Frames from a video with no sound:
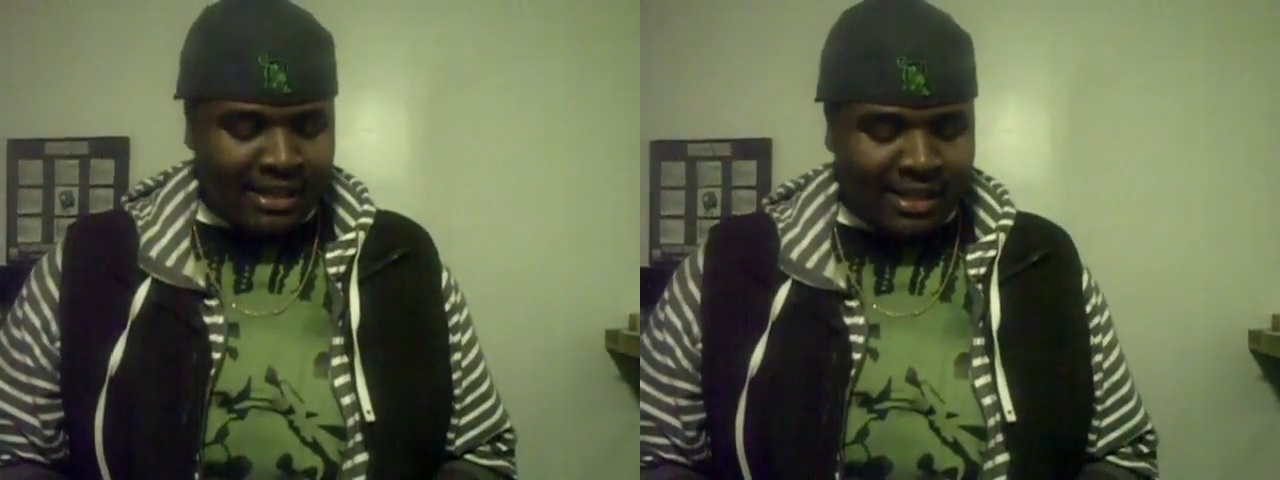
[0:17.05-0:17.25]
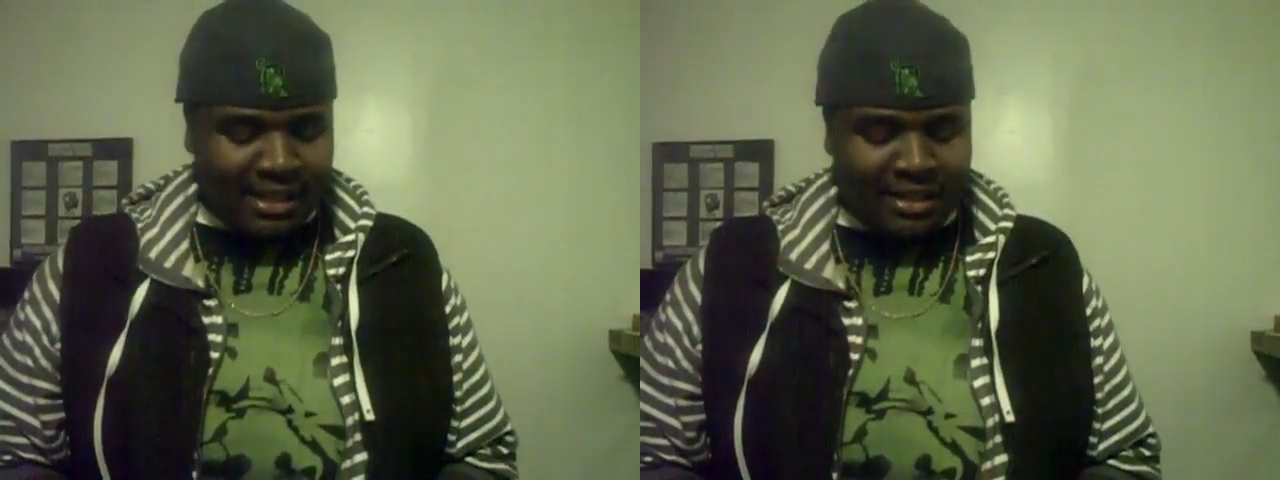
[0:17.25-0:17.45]

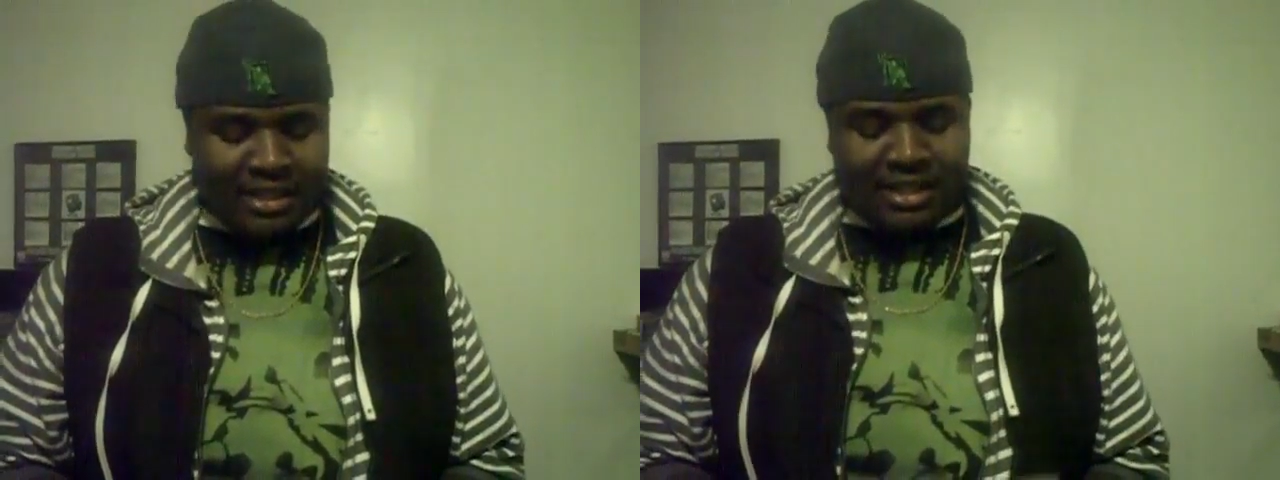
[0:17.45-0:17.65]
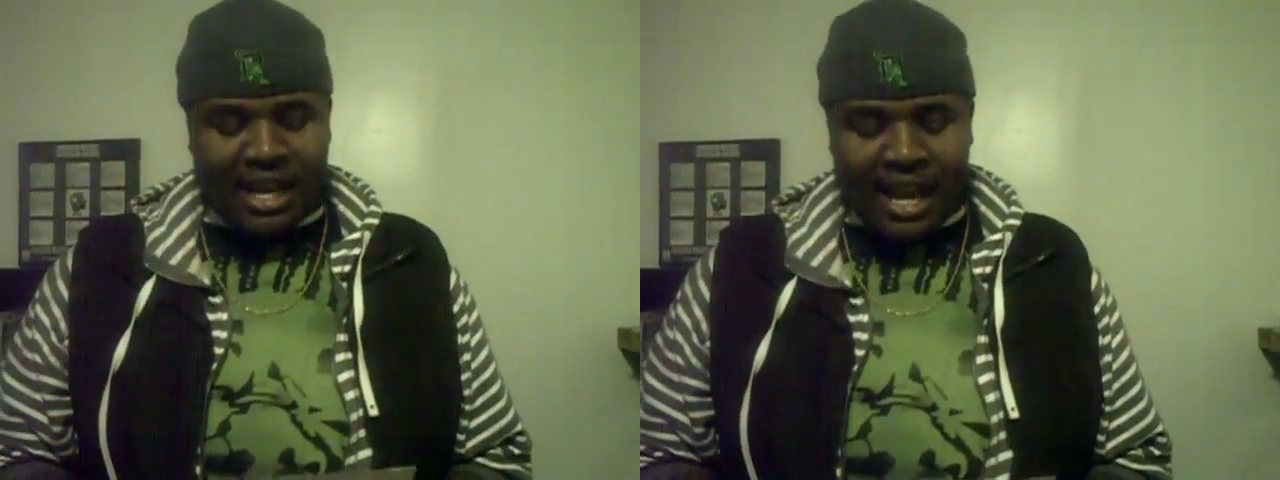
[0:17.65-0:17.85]
Sister
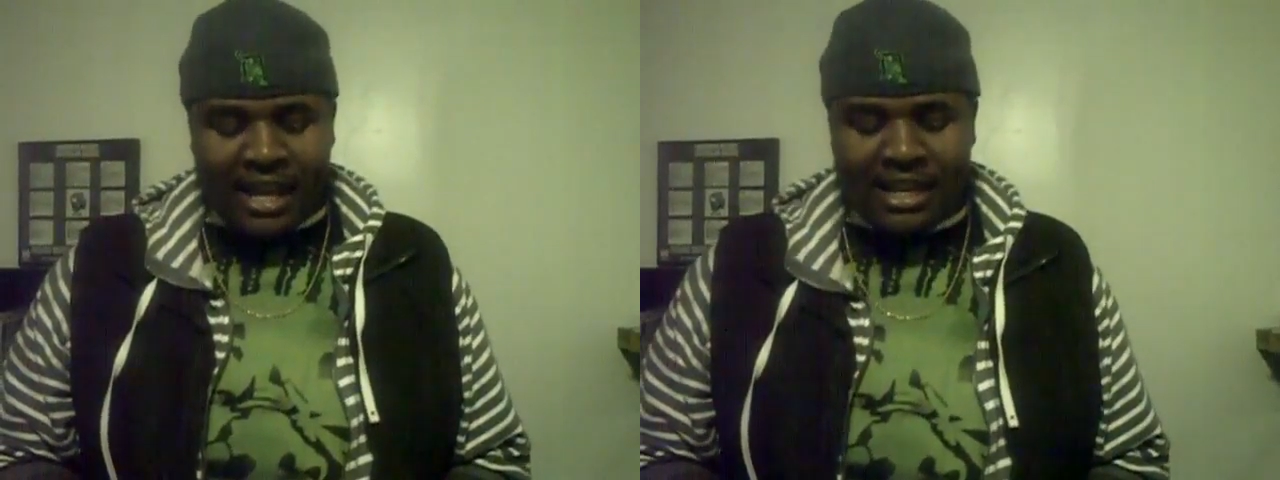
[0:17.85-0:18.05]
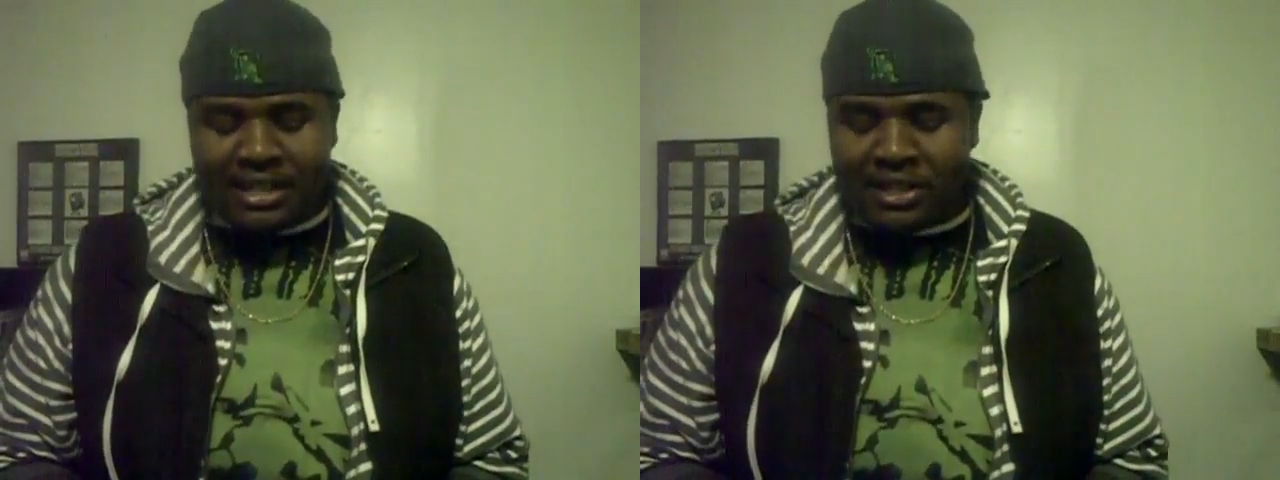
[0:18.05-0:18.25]

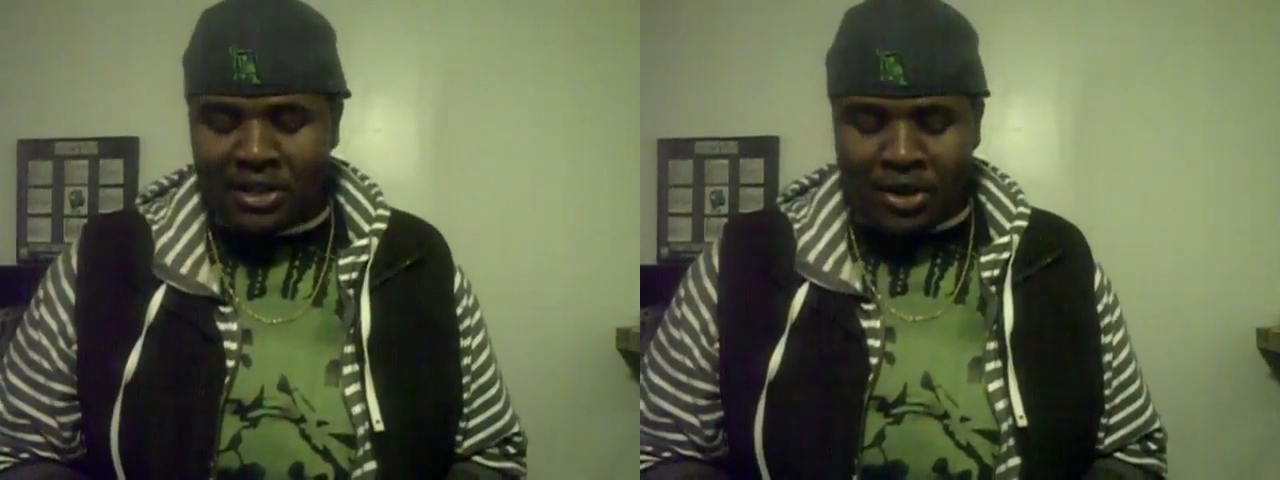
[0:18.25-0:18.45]
Janice,